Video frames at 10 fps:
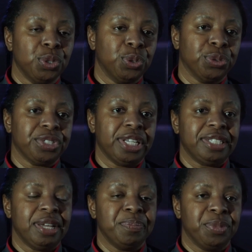or
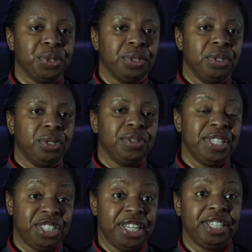September
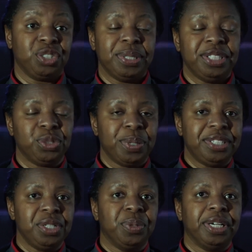this year,
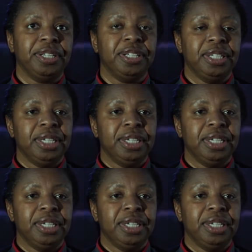2021,